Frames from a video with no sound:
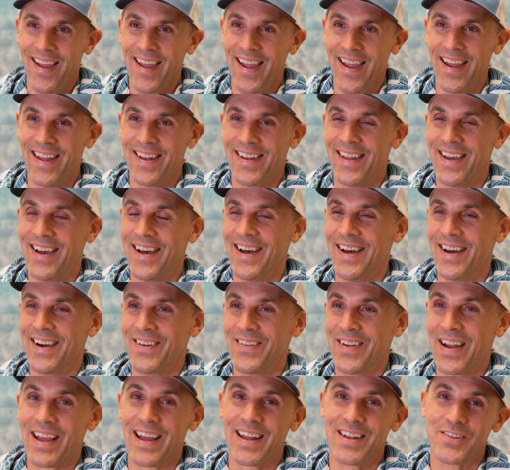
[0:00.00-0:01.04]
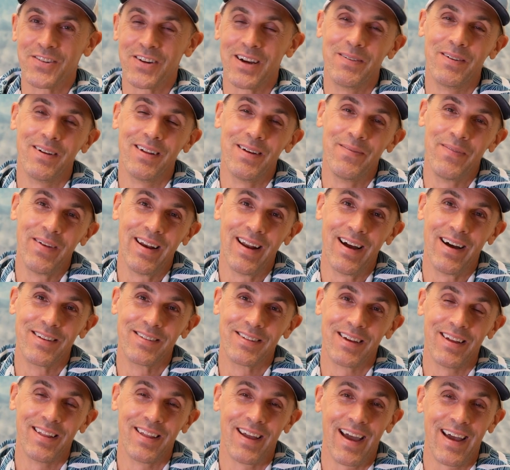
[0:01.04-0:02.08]
And when I got in trouble, I mean, I
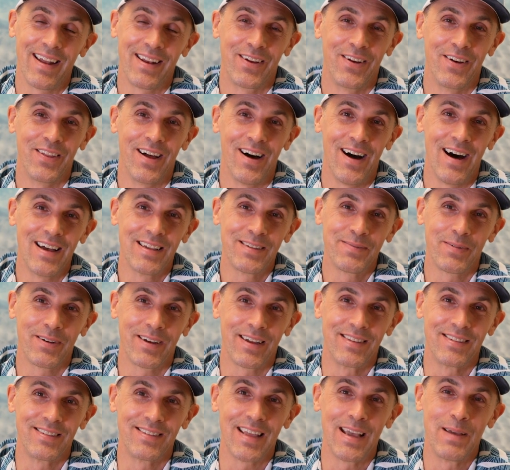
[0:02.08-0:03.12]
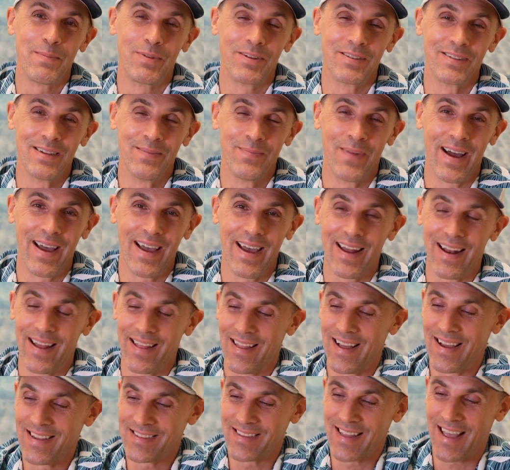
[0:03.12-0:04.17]
had to go to the hospital, get staples in my head. I
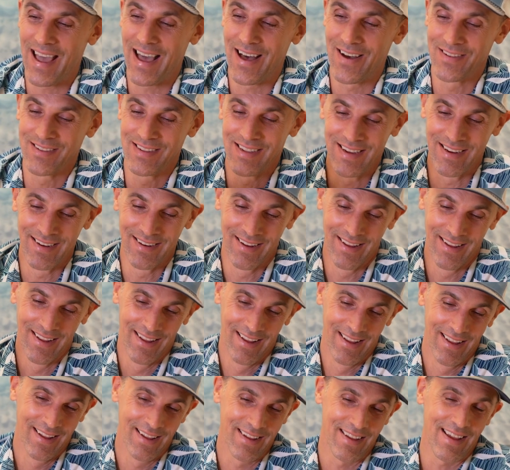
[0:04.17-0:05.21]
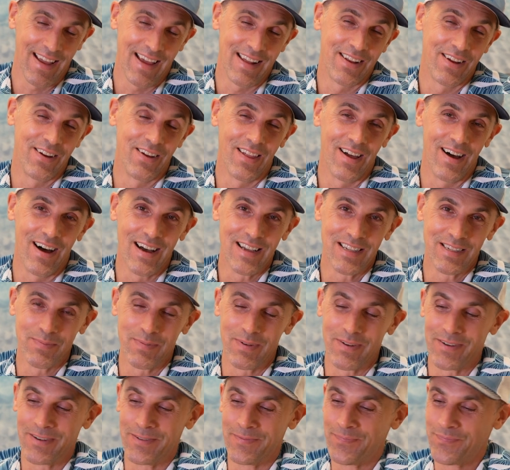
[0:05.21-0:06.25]
lost the housing, had to go to the
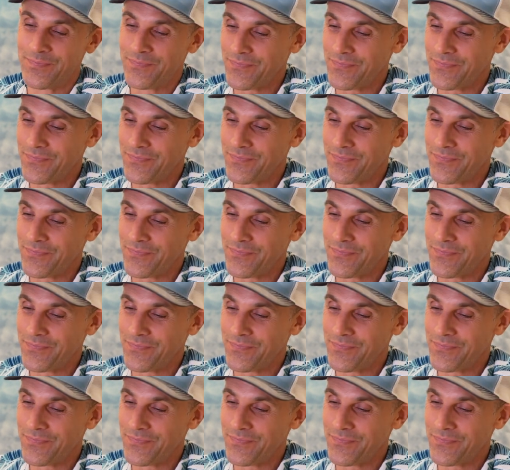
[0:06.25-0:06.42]
hospital.